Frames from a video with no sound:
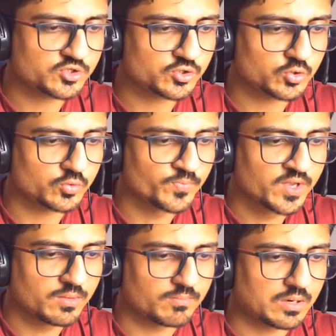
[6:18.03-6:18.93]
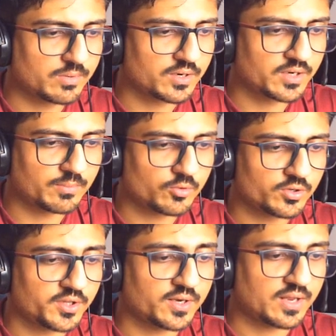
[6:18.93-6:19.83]
So marble cutting
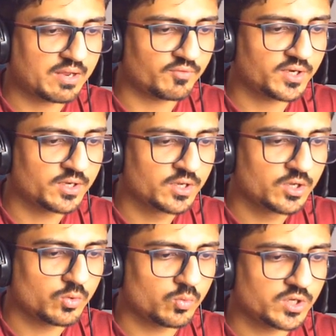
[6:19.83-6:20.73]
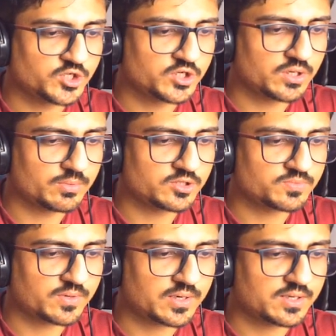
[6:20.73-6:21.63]
board, they are heavy. Vegetable
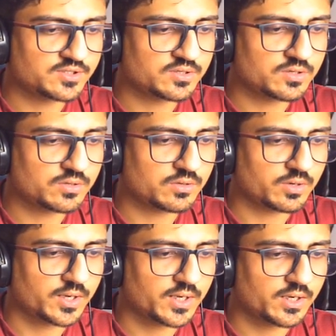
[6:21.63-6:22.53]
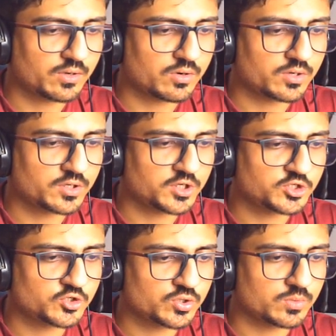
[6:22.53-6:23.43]
sprayer, organic cotton
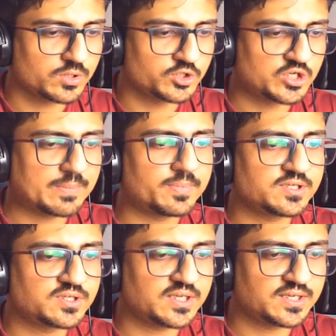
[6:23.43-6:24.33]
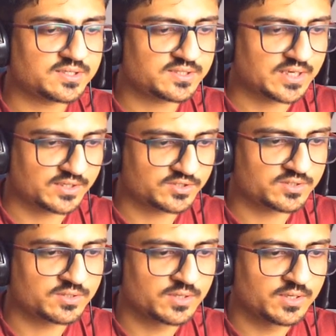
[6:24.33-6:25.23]
kitchen towel, Japanese tea sets.